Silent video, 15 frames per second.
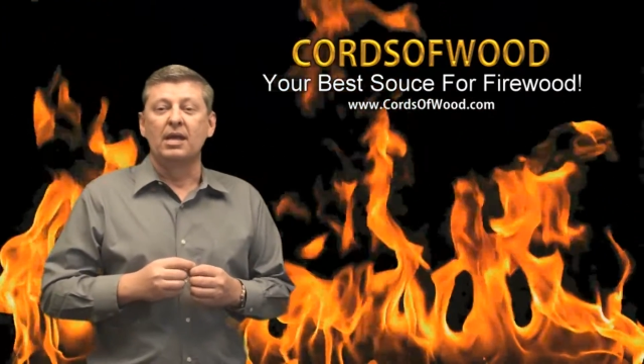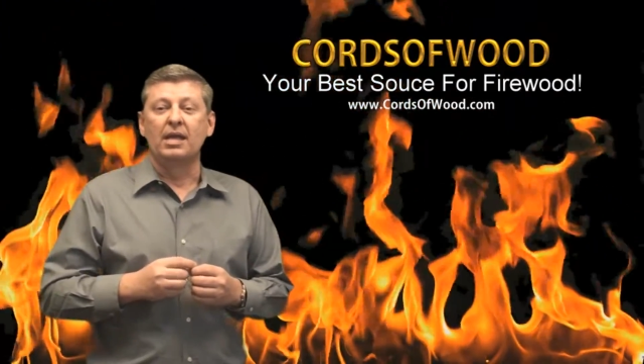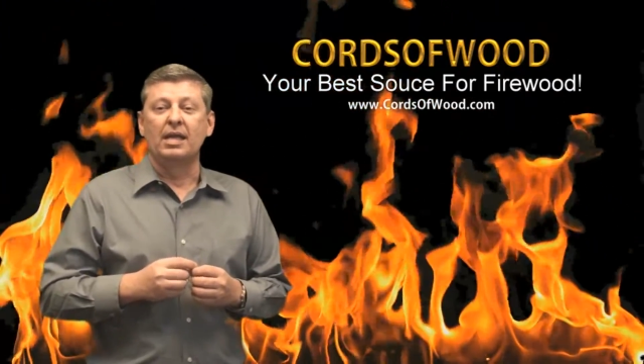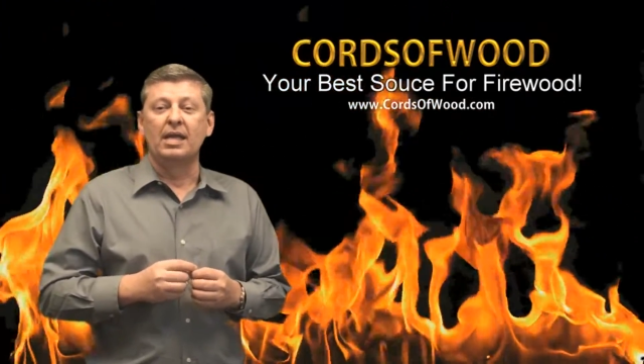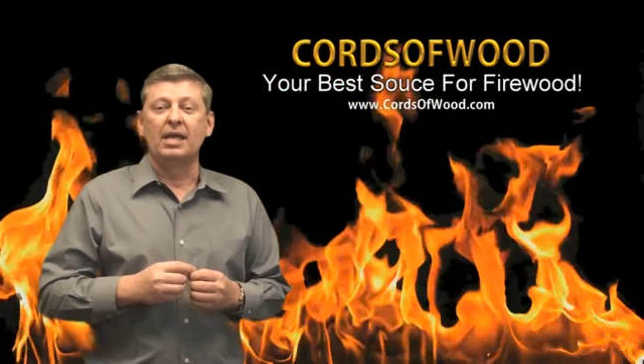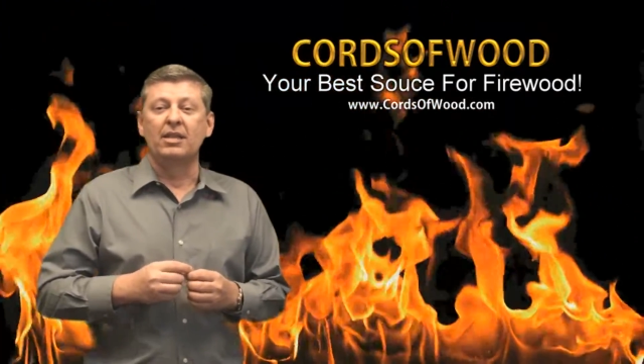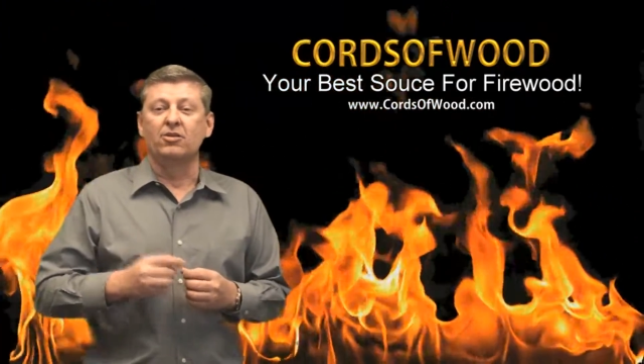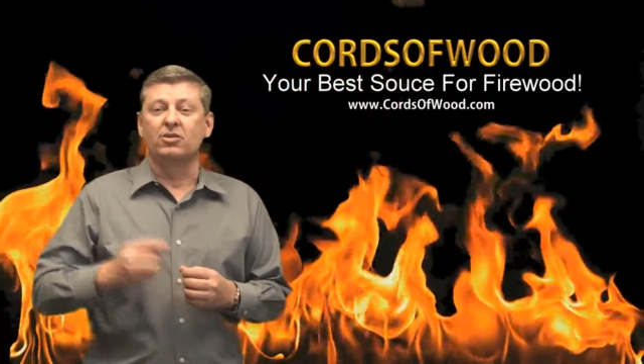
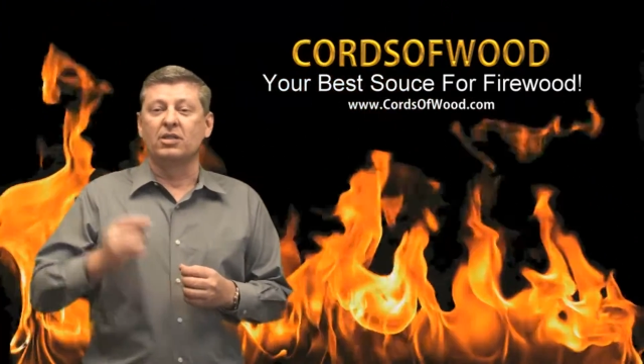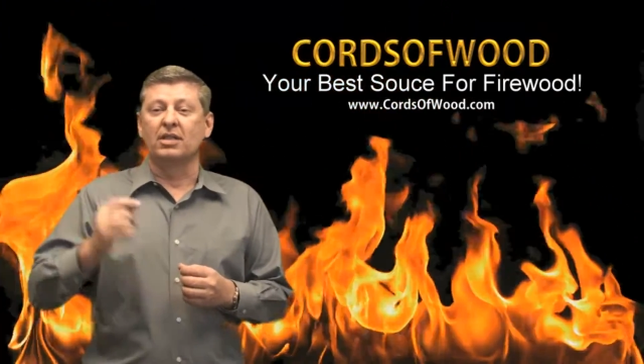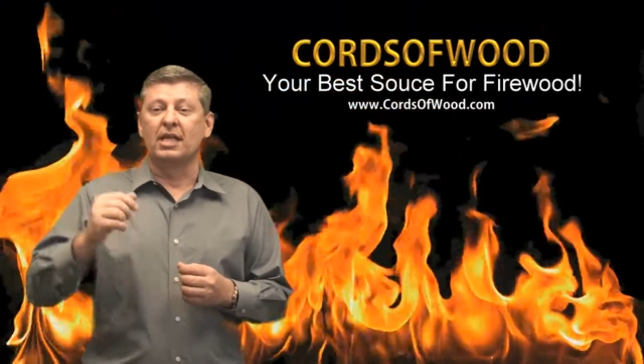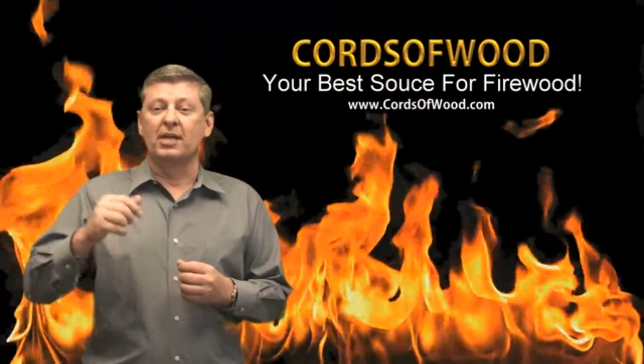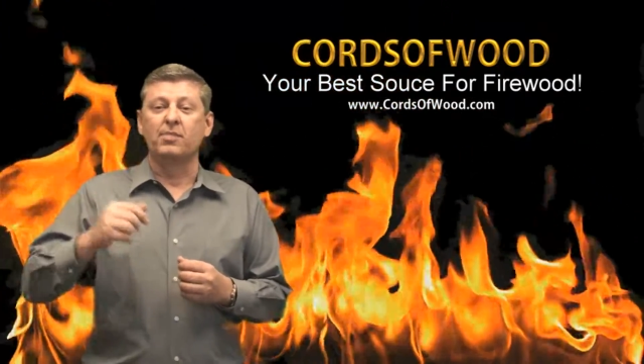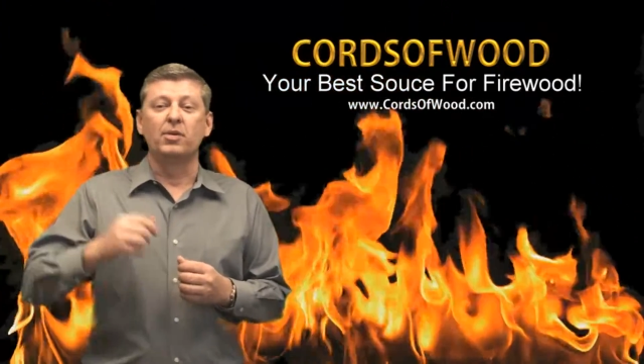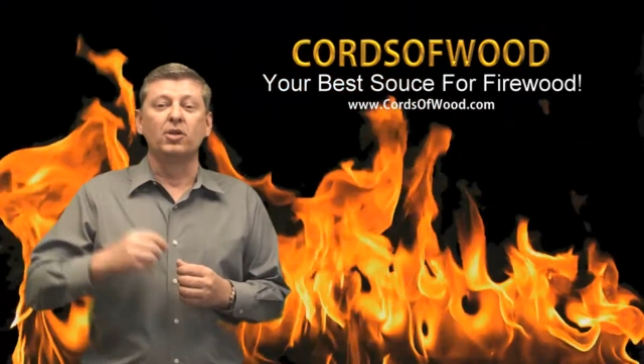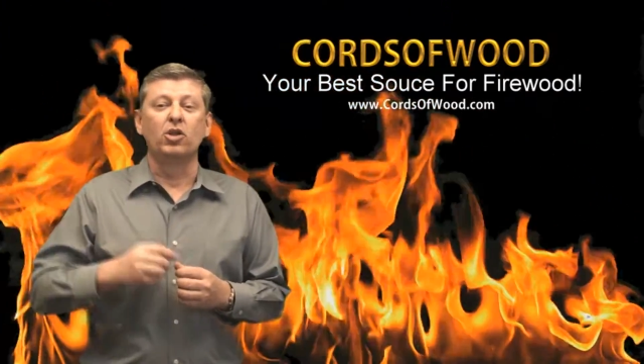Again, there's a
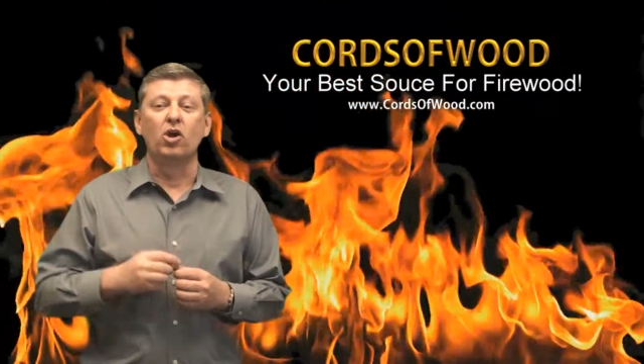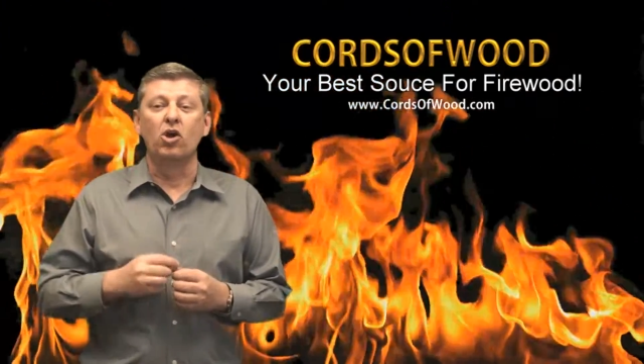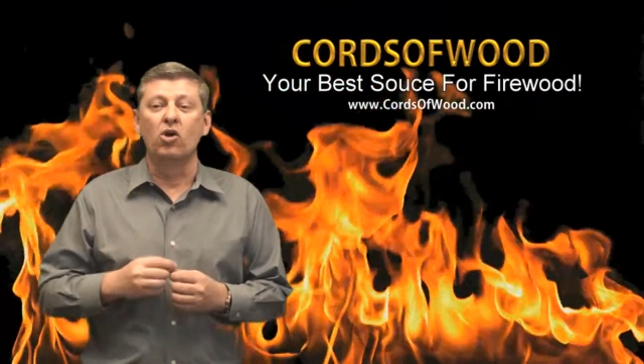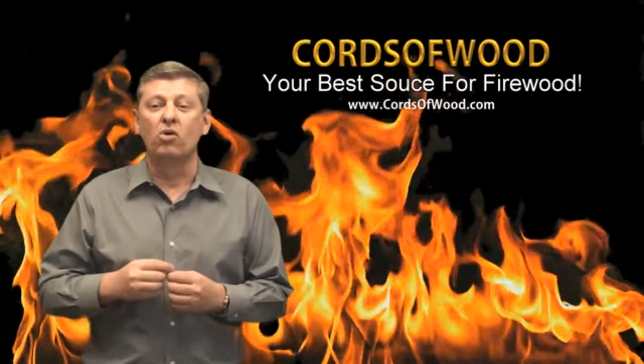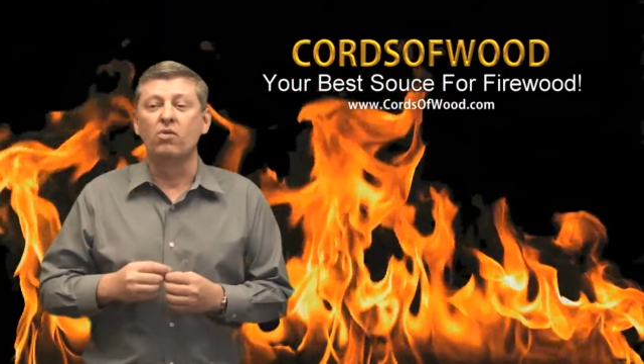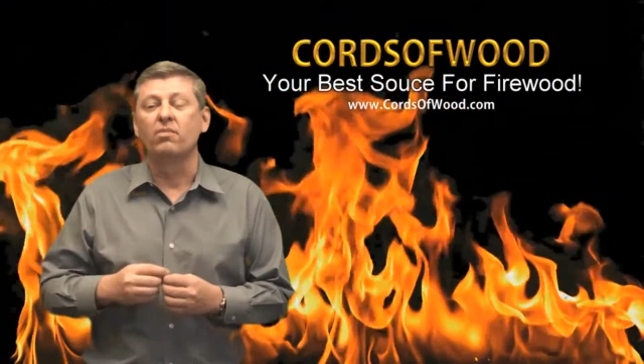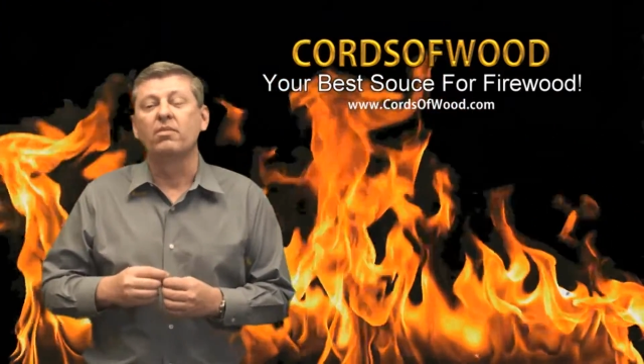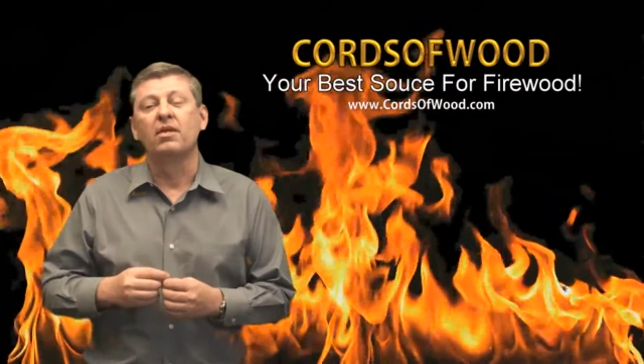link
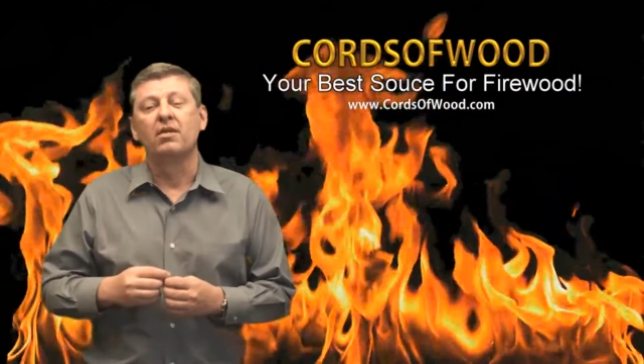below.